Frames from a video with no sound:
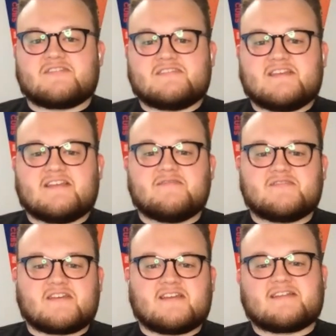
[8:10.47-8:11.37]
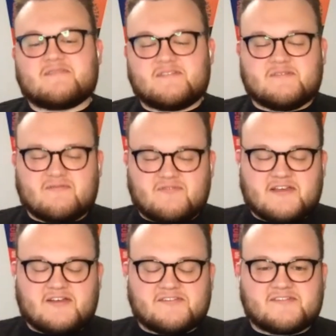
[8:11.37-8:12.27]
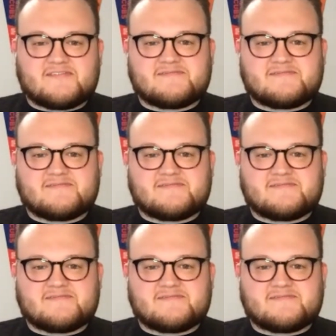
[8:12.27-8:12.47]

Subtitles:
continue to connect with you MVLs.